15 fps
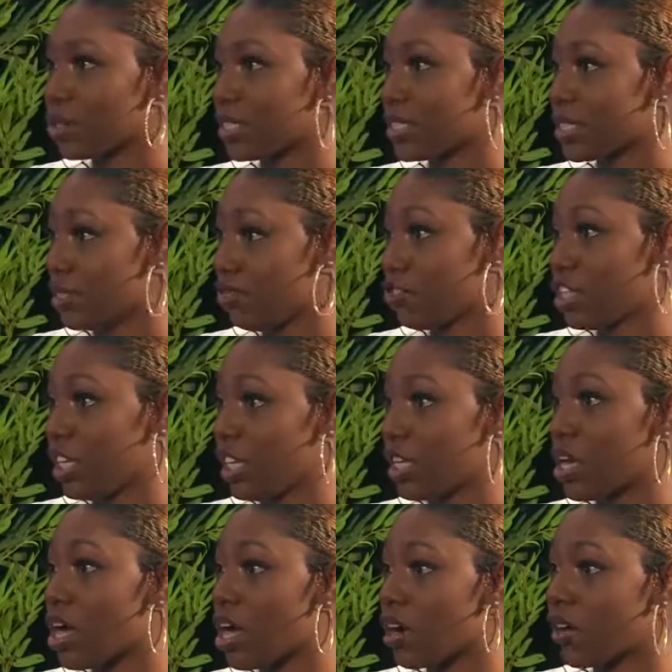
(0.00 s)
old is really
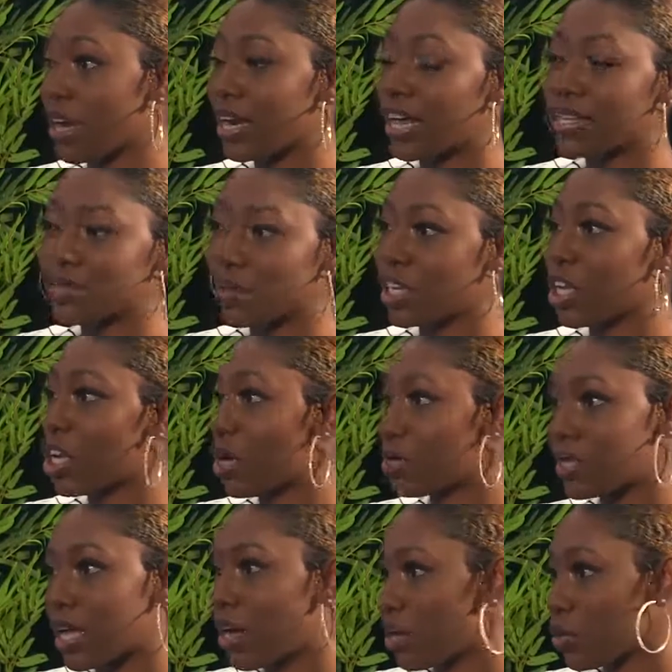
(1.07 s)
young, right? That's when you now
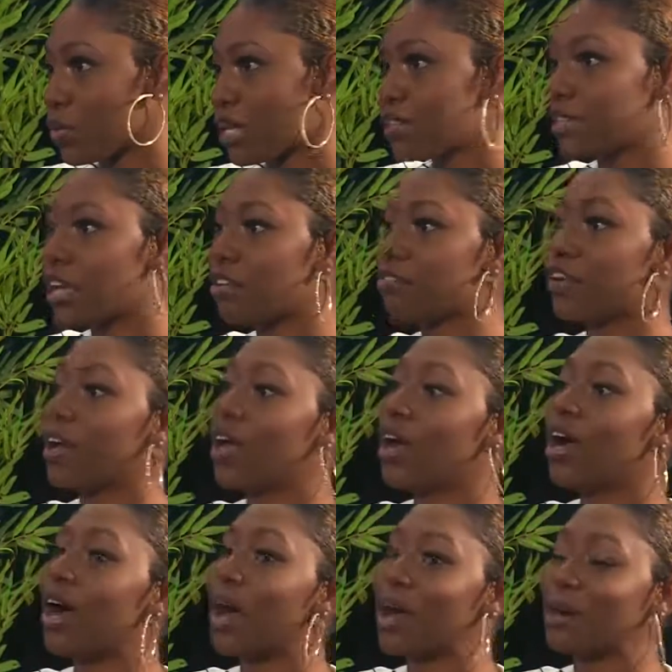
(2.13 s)
start to know yourself.
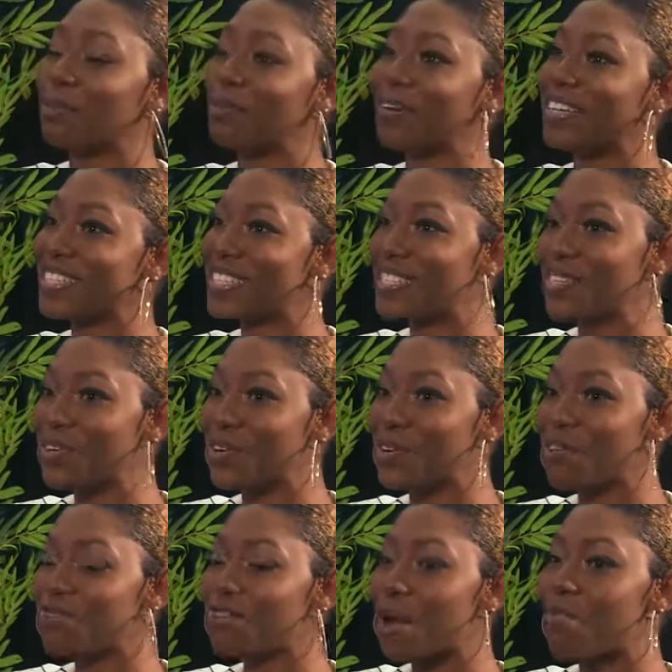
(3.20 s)

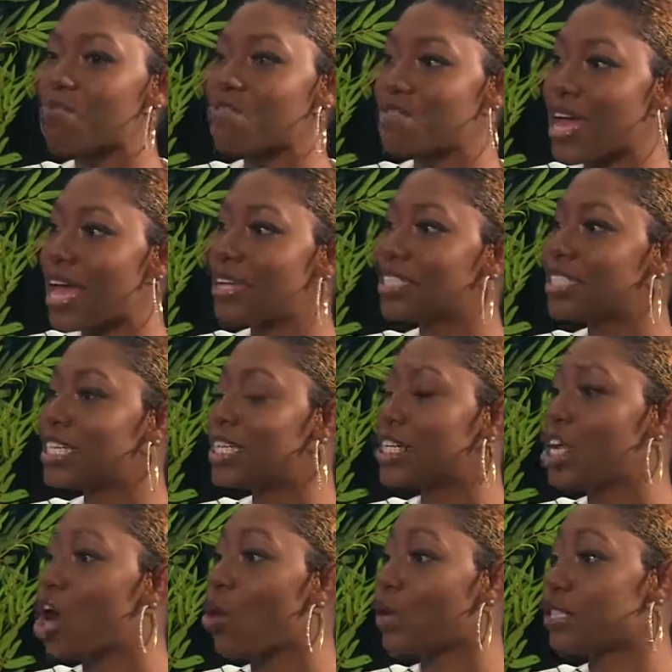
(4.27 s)
So from then to
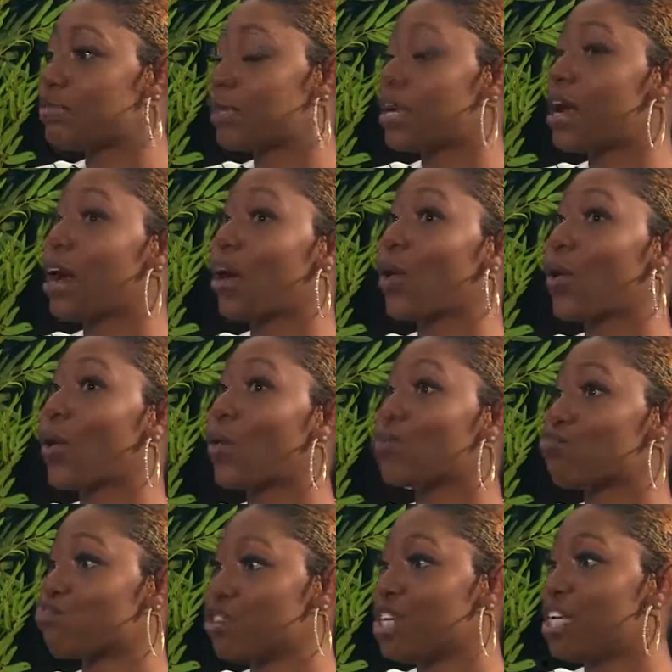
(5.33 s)
now, it's been a
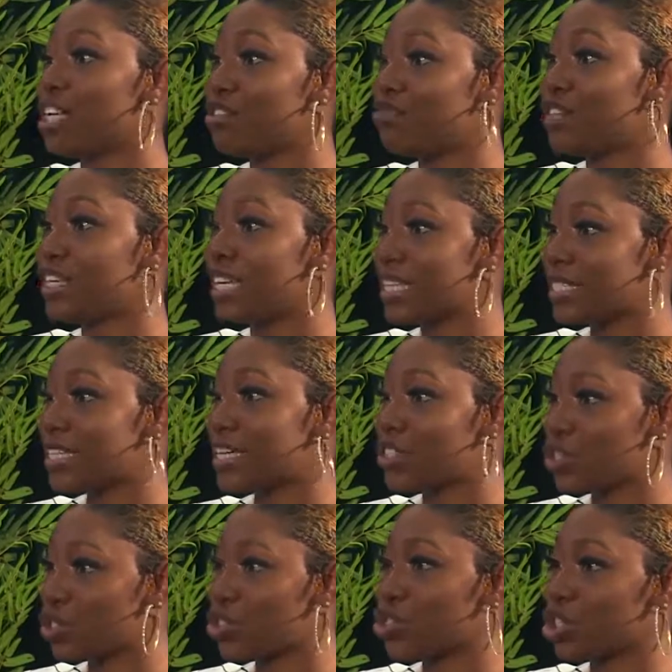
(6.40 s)
really, really
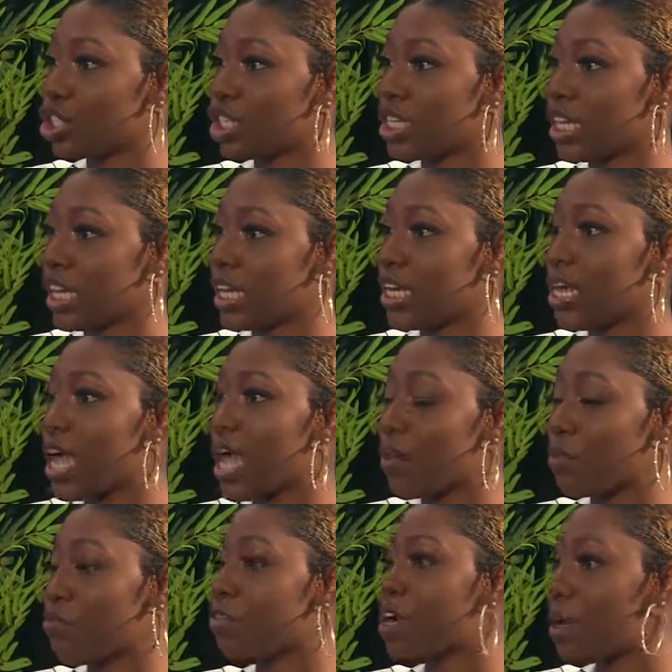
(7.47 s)
intense journey,
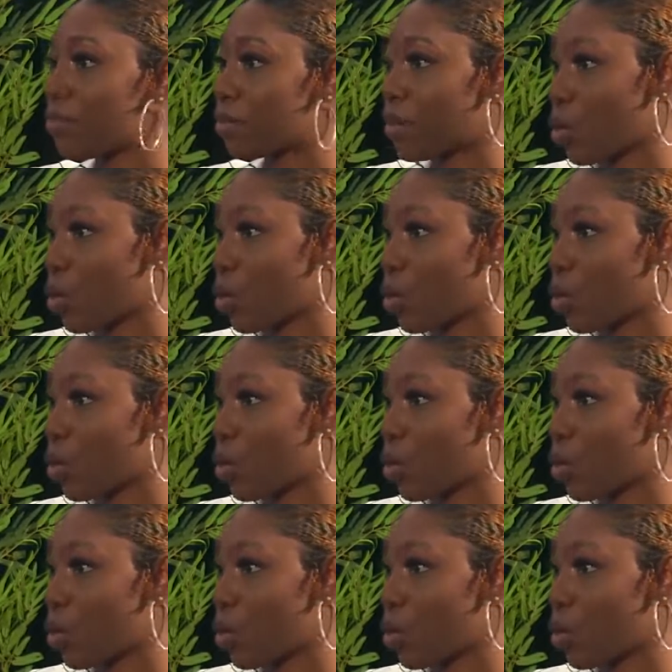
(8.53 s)
and we've come